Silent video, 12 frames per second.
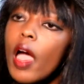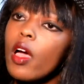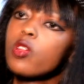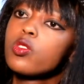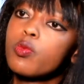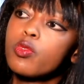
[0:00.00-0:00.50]
I
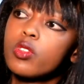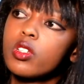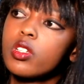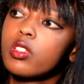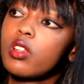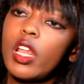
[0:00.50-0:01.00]
also put
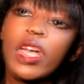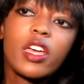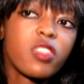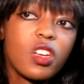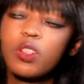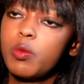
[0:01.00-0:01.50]

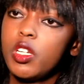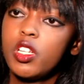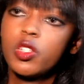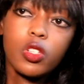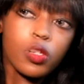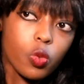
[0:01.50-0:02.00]
30
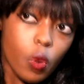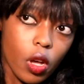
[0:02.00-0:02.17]
minutes into